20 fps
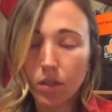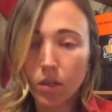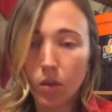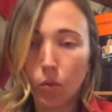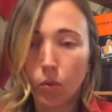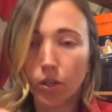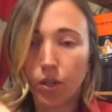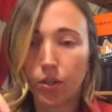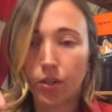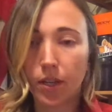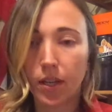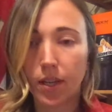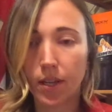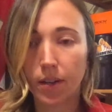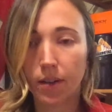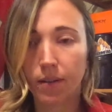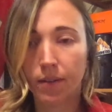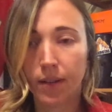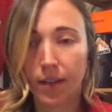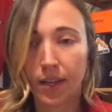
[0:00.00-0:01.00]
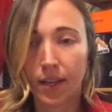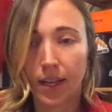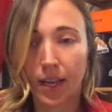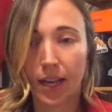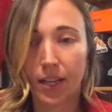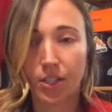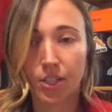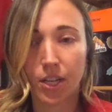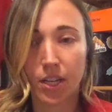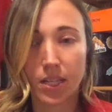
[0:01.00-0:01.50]
when you're done
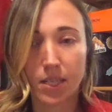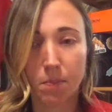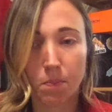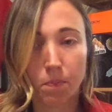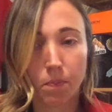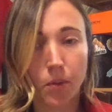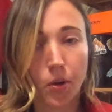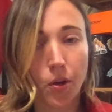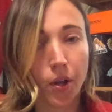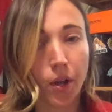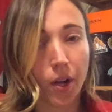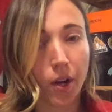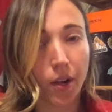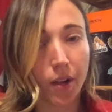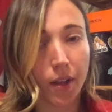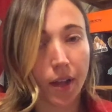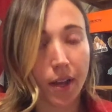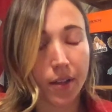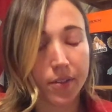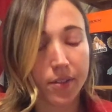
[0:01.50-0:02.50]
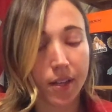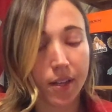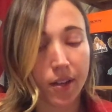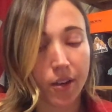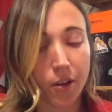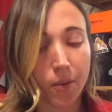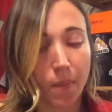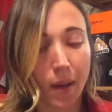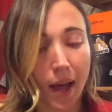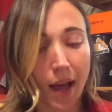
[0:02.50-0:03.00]
and just hook it on the outside of
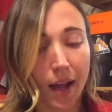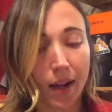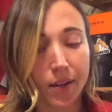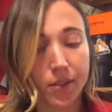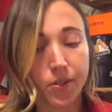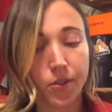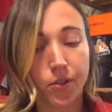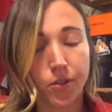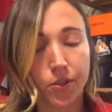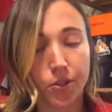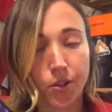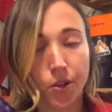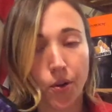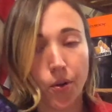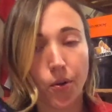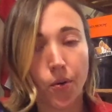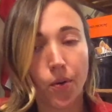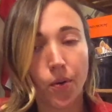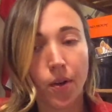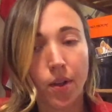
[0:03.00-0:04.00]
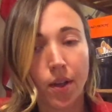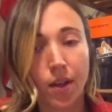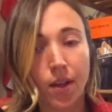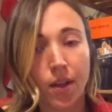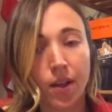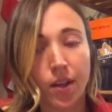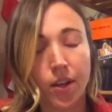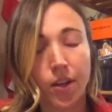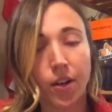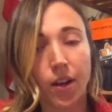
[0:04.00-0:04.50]
your bag. So
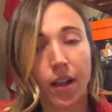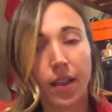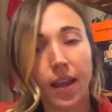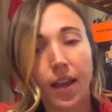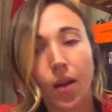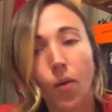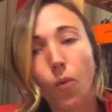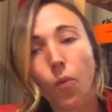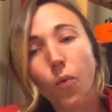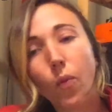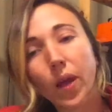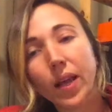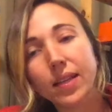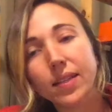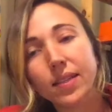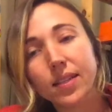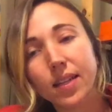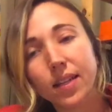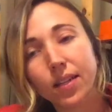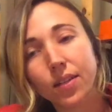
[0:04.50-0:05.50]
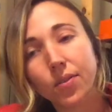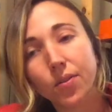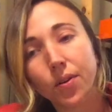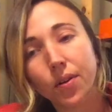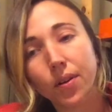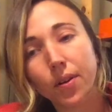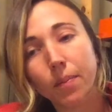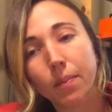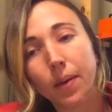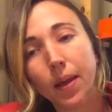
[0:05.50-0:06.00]
you're not wasting
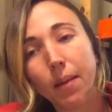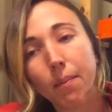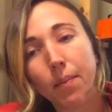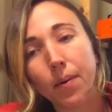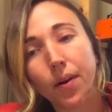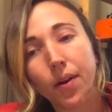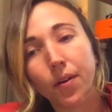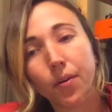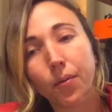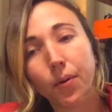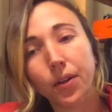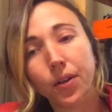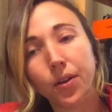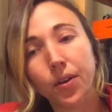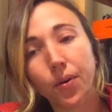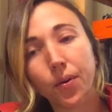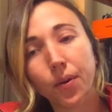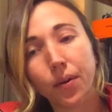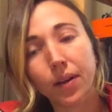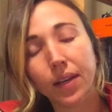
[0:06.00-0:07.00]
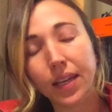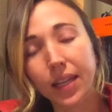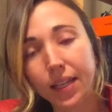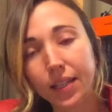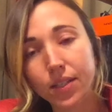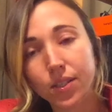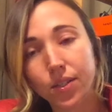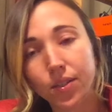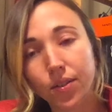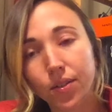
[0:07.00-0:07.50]
toilet paper when you don't need
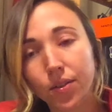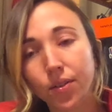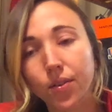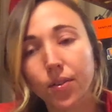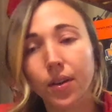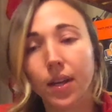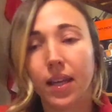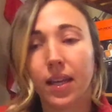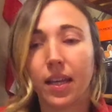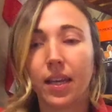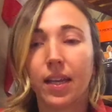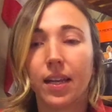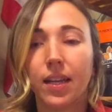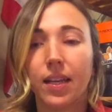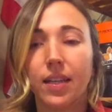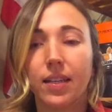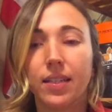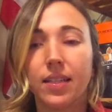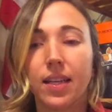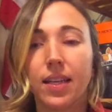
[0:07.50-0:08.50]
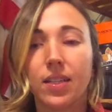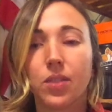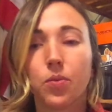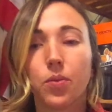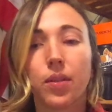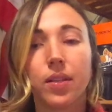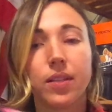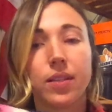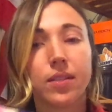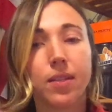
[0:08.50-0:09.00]
to, and it's
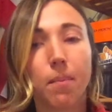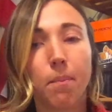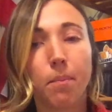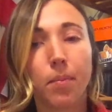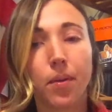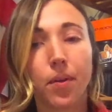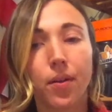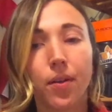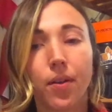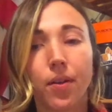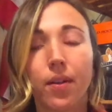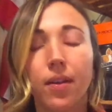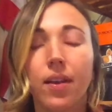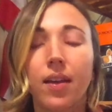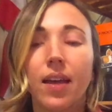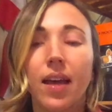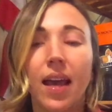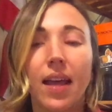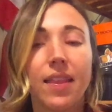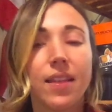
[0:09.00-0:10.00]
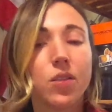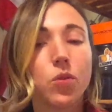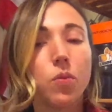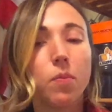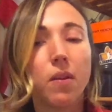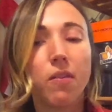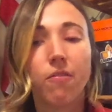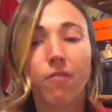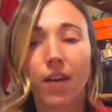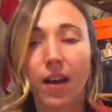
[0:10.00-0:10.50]
really simple. And this would
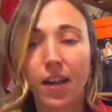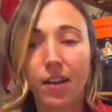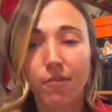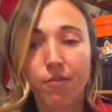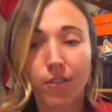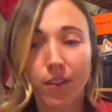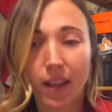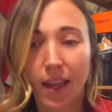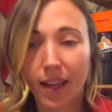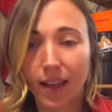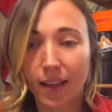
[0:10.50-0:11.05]
be fine for